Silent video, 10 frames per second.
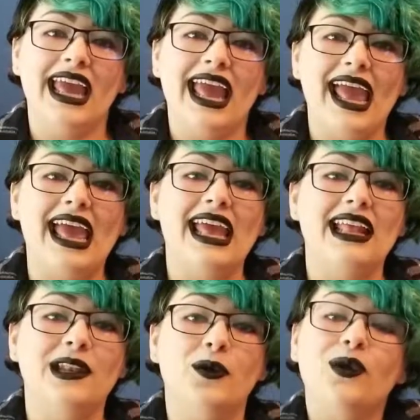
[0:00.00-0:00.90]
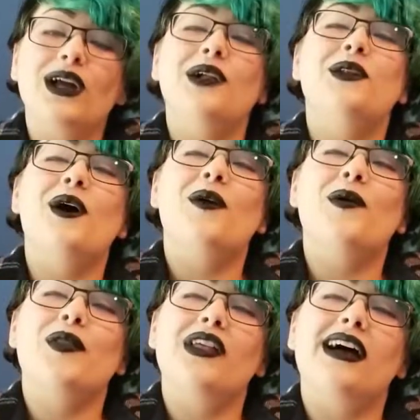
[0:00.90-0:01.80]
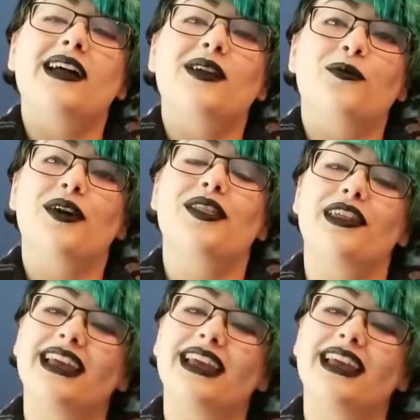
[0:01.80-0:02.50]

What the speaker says: and we all know that with